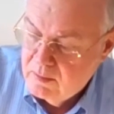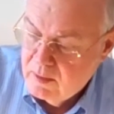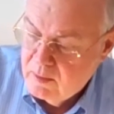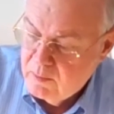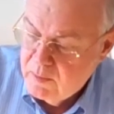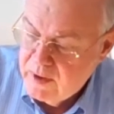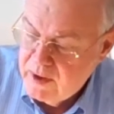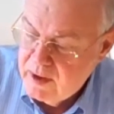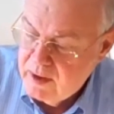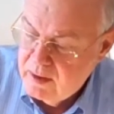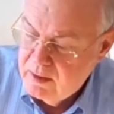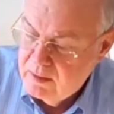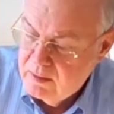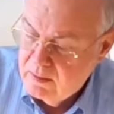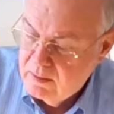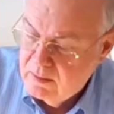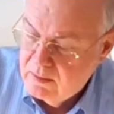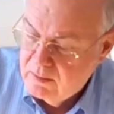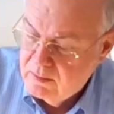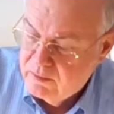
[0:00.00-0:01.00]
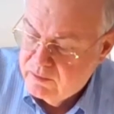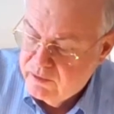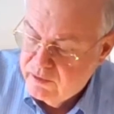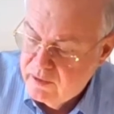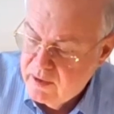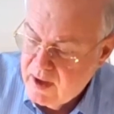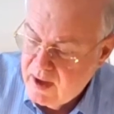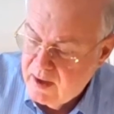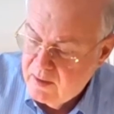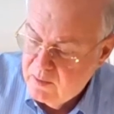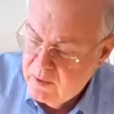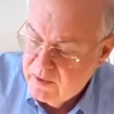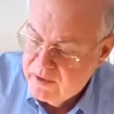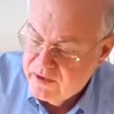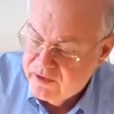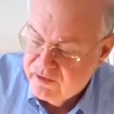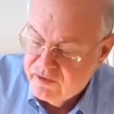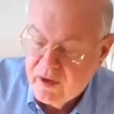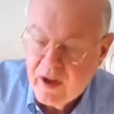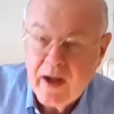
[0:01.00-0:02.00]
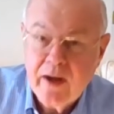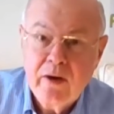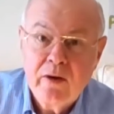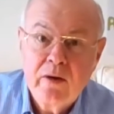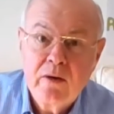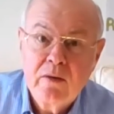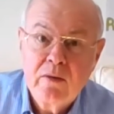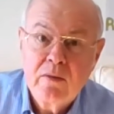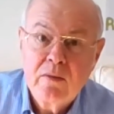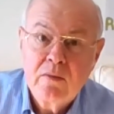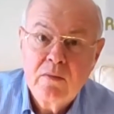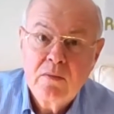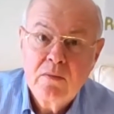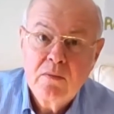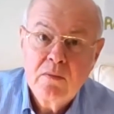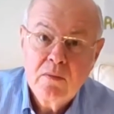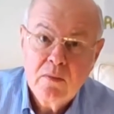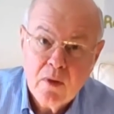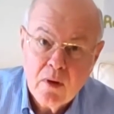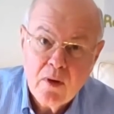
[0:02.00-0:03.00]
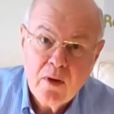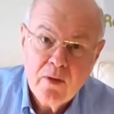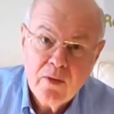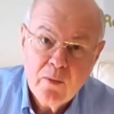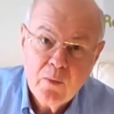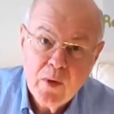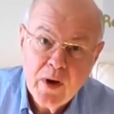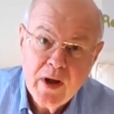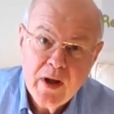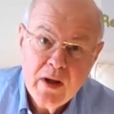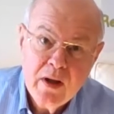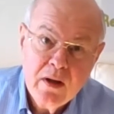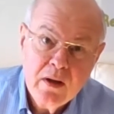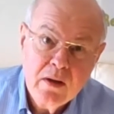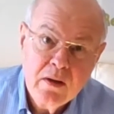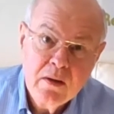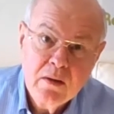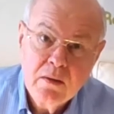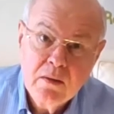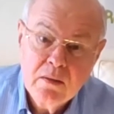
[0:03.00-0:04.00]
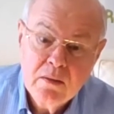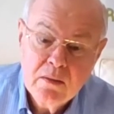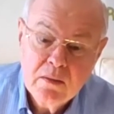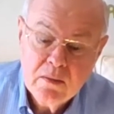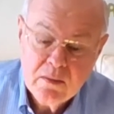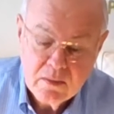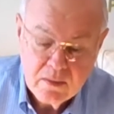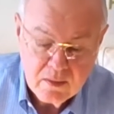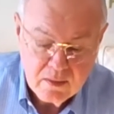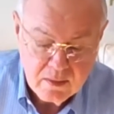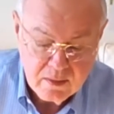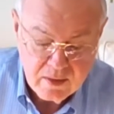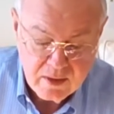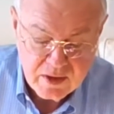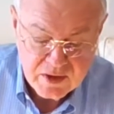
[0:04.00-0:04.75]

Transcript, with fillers: when we turn on with the slider all the way uh,